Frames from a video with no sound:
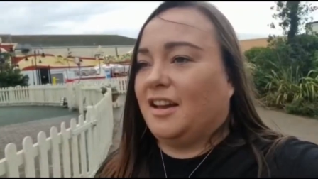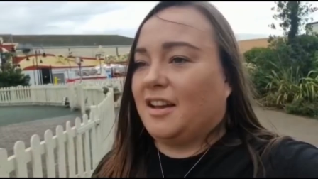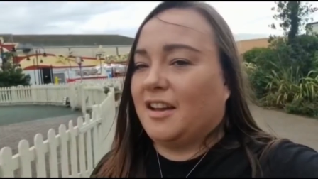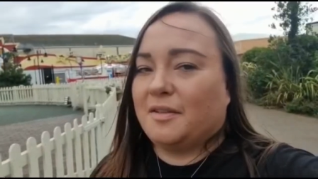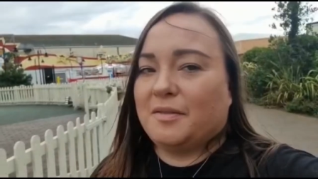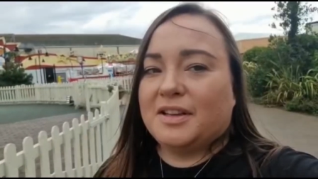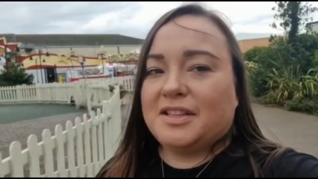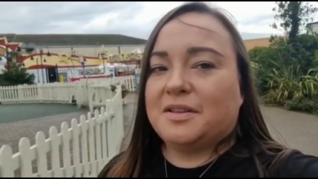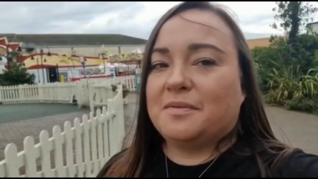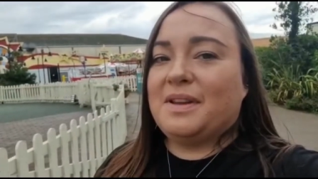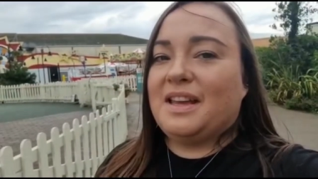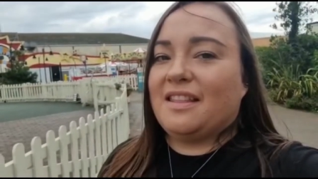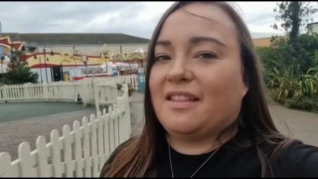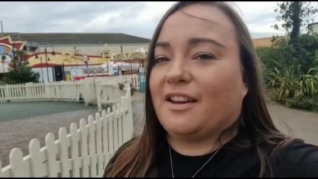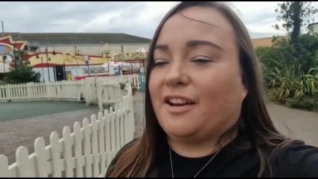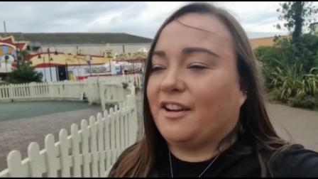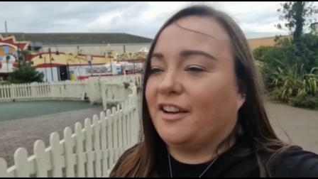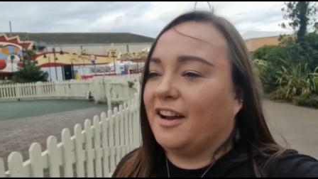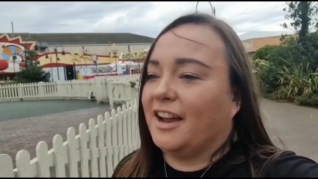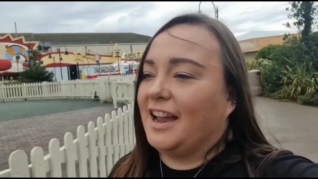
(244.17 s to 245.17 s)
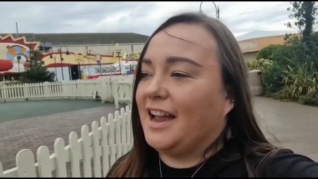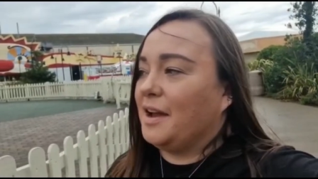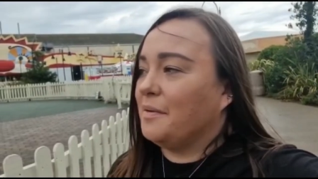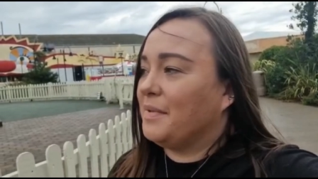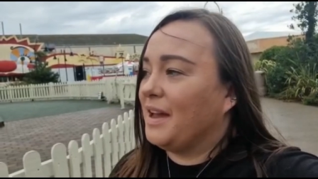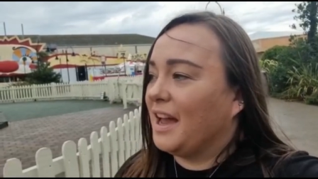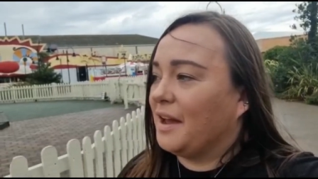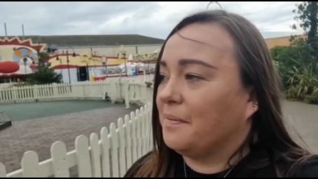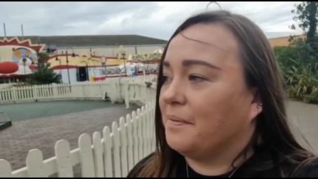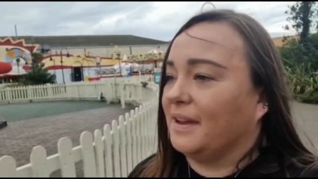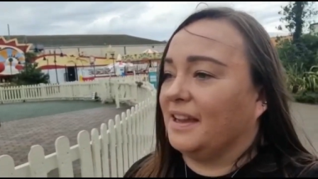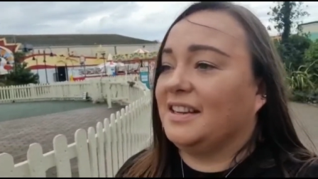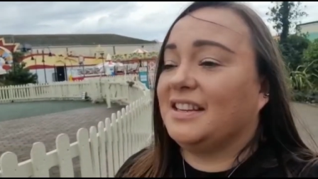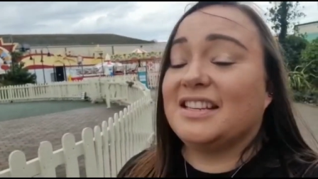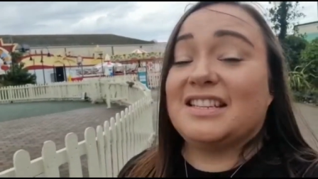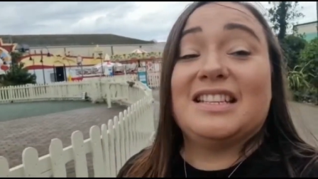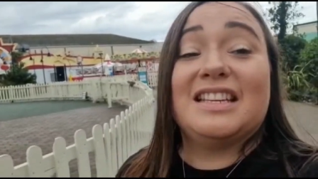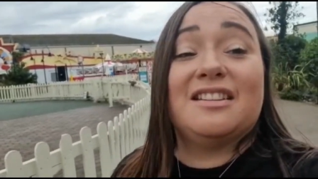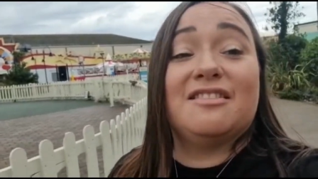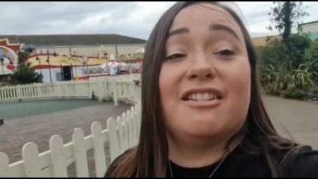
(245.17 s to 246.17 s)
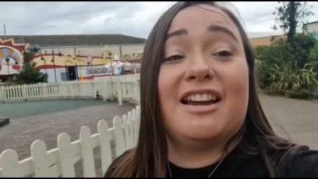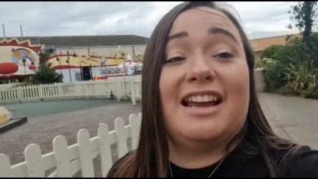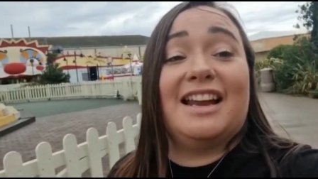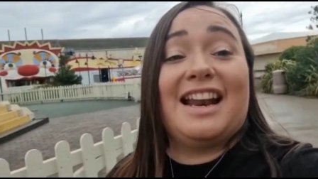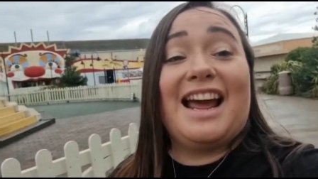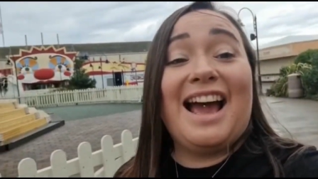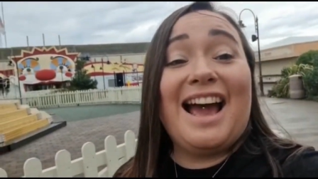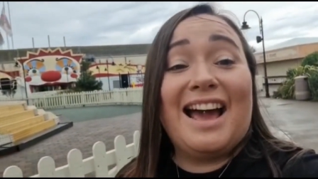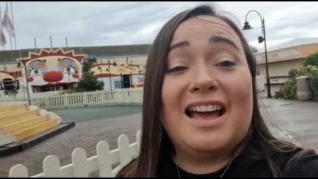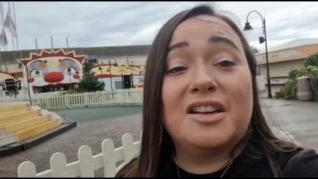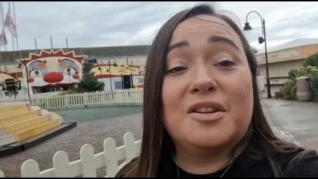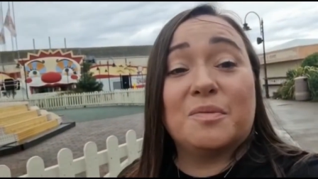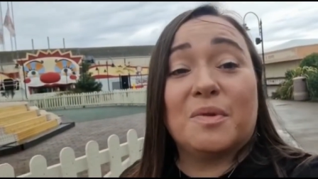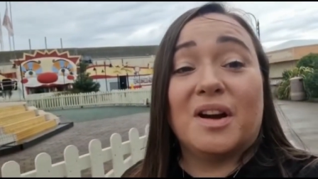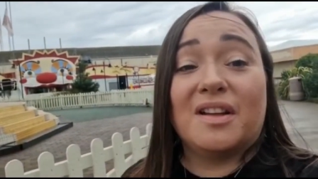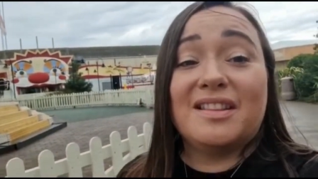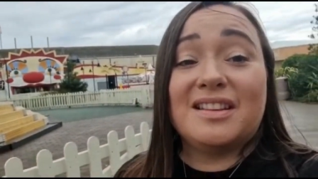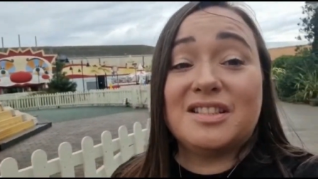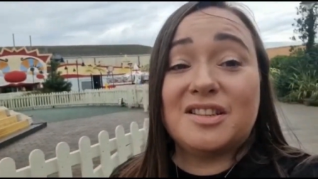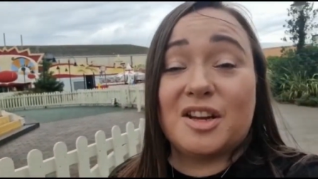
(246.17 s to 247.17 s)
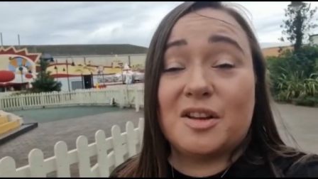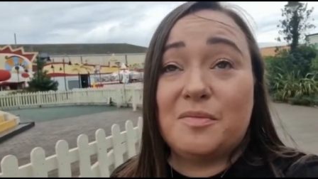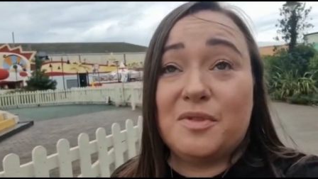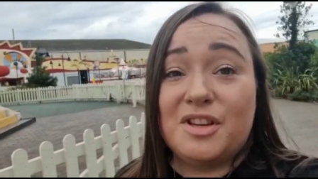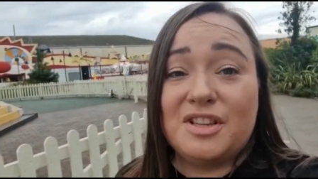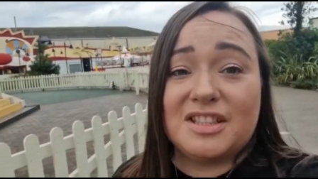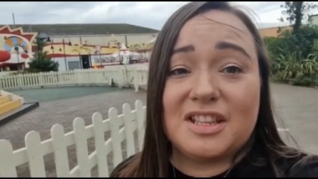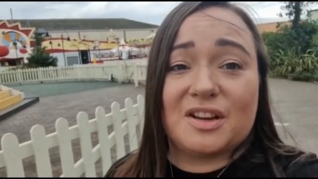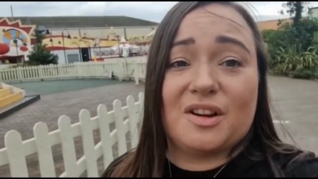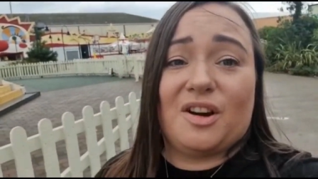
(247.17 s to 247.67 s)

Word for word: I must admit though, I am happy to see rain and while there's no music